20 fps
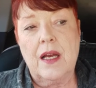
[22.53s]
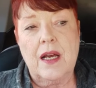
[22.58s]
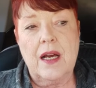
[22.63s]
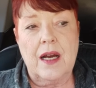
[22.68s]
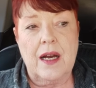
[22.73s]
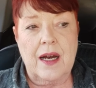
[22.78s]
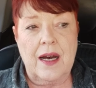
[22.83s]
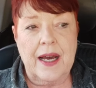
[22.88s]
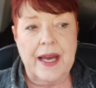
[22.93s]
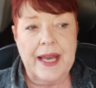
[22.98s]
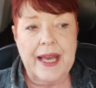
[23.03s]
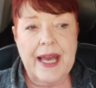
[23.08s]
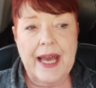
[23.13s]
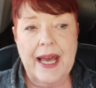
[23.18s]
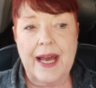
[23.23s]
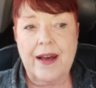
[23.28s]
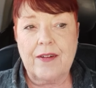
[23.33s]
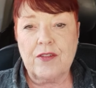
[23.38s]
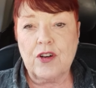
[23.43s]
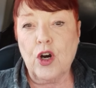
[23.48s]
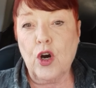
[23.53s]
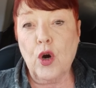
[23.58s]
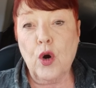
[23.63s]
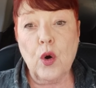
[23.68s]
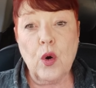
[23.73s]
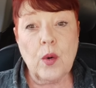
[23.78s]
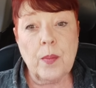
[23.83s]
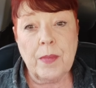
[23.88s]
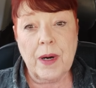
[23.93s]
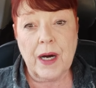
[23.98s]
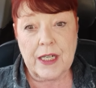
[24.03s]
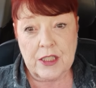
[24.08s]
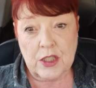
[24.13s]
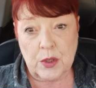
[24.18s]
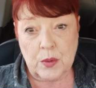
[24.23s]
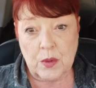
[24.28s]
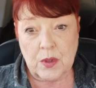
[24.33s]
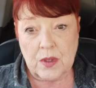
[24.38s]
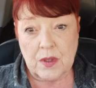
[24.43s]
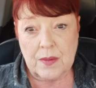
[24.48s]
I have a whole
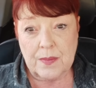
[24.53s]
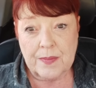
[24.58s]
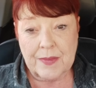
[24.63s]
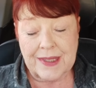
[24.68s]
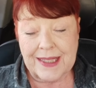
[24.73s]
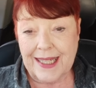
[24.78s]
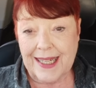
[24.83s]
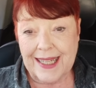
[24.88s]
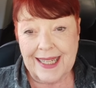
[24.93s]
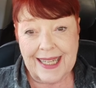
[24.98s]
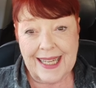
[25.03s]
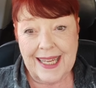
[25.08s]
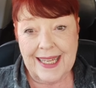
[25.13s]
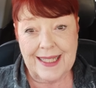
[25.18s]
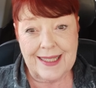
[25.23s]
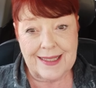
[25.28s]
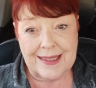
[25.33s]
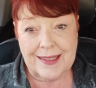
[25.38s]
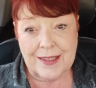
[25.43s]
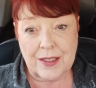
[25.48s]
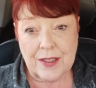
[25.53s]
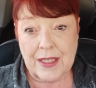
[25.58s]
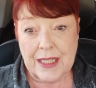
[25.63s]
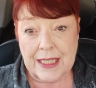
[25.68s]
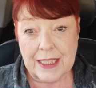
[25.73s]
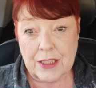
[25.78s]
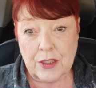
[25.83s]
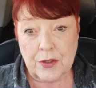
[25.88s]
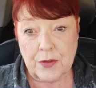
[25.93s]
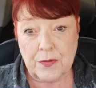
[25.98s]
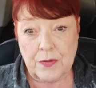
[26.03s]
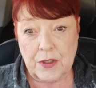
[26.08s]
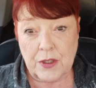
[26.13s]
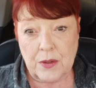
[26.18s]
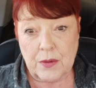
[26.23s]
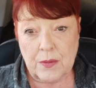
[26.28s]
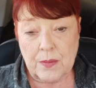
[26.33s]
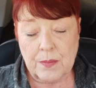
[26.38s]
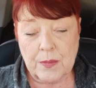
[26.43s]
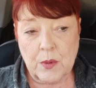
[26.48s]
module dedicated to the interview.
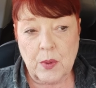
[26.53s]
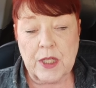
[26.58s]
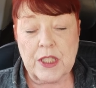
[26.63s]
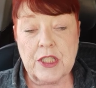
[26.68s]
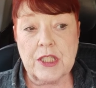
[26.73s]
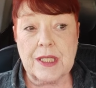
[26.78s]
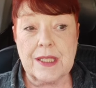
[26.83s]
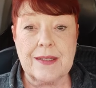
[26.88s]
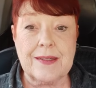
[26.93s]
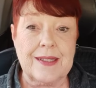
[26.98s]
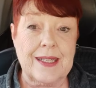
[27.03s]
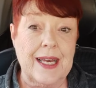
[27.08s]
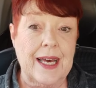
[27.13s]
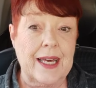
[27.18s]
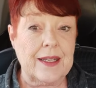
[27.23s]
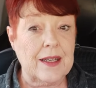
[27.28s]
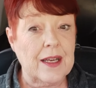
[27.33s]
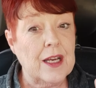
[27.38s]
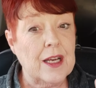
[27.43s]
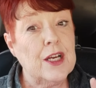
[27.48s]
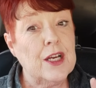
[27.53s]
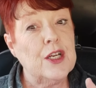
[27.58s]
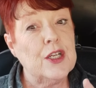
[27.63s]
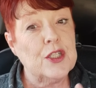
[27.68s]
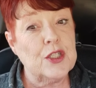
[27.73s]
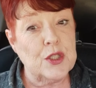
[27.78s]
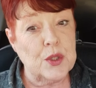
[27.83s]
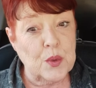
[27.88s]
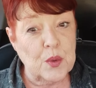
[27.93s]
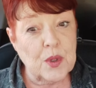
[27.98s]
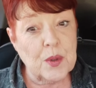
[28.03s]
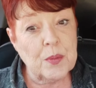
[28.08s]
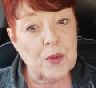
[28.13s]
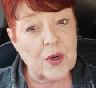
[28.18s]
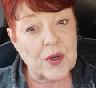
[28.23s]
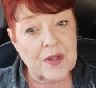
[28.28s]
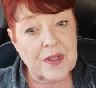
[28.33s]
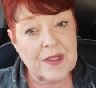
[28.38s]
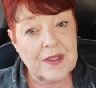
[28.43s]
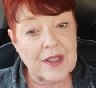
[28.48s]
Questions that you will more
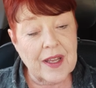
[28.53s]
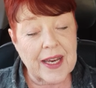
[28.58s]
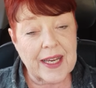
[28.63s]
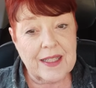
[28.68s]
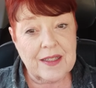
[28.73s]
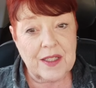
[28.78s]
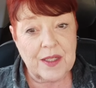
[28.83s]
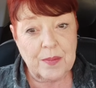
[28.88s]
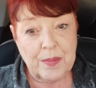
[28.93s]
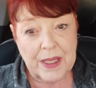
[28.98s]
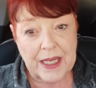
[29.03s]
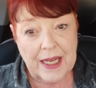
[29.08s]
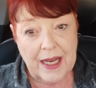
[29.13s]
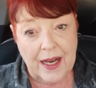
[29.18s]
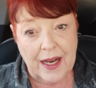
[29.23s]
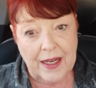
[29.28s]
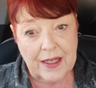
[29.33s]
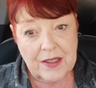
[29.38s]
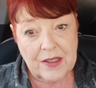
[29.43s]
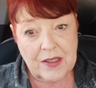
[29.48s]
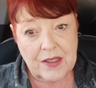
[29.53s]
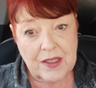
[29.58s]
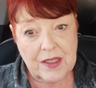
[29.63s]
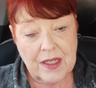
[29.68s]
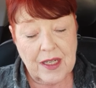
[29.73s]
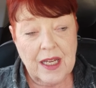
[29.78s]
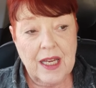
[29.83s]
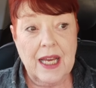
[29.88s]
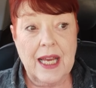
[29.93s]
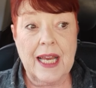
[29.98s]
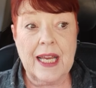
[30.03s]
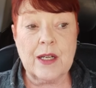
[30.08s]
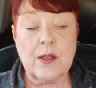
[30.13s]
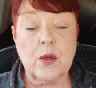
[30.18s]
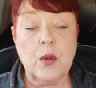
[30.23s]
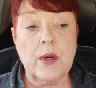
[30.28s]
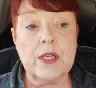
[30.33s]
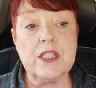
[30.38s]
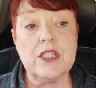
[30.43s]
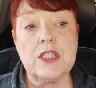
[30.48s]
than likely be asked and
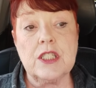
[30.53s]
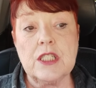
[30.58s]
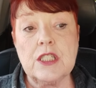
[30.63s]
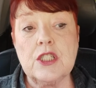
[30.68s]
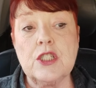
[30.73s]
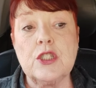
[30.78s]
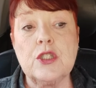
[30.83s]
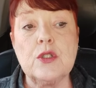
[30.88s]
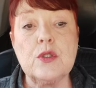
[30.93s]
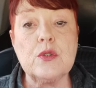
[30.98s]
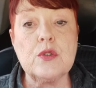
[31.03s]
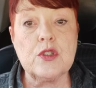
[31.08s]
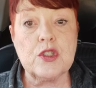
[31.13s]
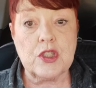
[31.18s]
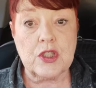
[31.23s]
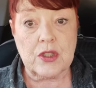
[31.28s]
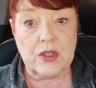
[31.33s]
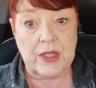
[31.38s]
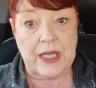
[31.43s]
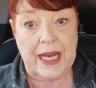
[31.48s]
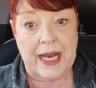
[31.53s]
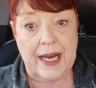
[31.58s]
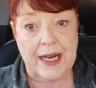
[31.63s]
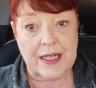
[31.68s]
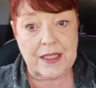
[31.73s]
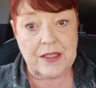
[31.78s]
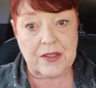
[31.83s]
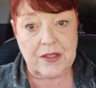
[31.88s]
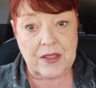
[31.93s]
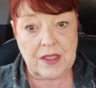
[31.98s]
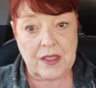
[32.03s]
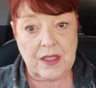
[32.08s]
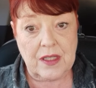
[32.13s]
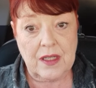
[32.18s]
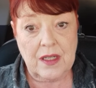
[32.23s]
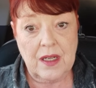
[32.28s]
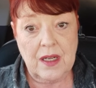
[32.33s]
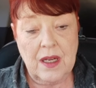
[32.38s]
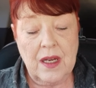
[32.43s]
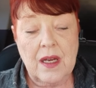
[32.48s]
questions you should ask
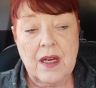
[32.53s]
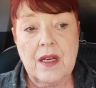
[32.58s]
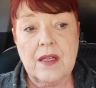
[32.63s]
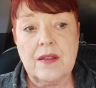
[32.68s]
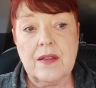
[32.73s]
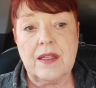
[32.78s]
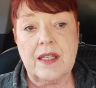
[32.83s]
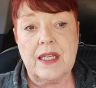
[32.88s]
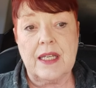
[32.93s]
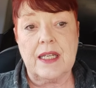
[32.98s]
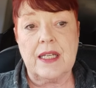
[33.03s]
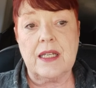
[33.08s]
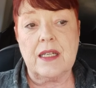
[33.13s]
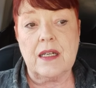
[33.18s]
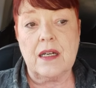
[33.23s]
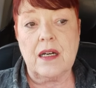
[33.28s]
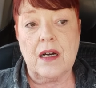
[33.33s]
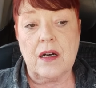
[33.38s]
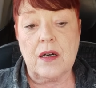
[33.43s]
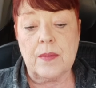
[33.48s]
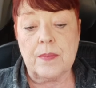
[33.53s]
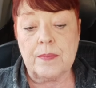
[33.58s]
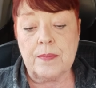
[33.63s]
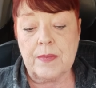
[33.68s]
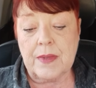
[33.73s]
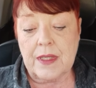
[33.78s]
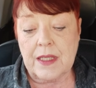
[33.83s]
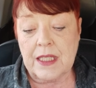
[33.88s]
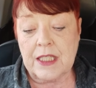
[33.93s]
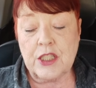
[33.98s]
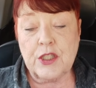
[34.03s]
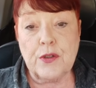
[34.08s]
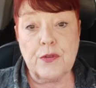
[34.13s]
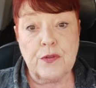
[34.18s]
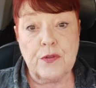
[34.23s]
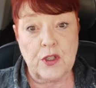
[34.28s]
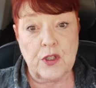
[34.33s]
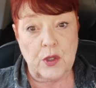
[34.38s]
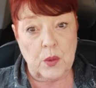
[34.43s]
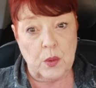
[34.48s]
the um,
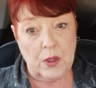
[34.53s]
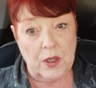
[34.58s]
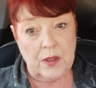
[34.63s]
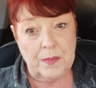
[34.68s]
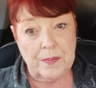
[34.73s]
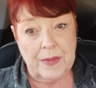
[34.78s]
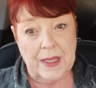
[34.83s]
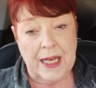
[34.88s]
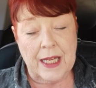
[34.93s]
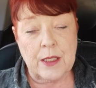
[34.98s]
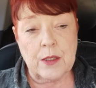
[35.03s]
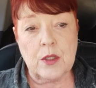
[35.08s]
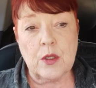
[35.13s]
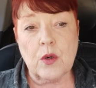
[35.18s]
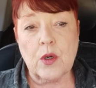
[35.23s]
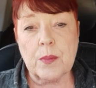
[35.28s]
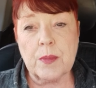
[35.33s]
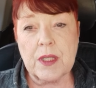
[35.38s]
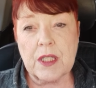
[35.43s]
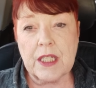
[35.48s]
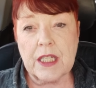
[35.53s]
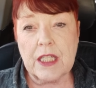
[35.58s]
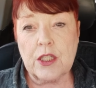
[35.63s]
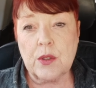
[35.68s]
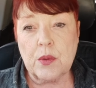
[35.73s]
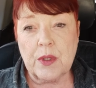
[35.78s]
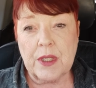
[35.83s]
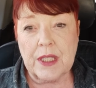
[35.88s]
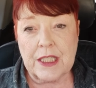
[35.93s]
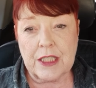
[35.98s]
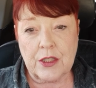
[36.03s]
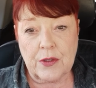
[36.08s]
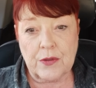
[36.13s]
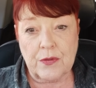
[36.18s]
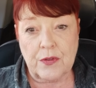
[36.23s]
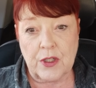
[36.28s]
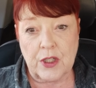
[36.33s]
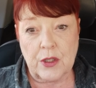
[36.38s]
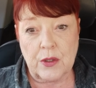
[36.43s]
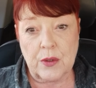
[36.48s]
interviewer. And normally you would
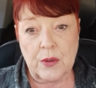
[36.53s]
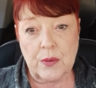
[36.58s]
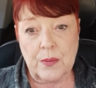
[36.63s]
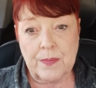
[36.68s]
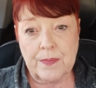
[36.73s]
interview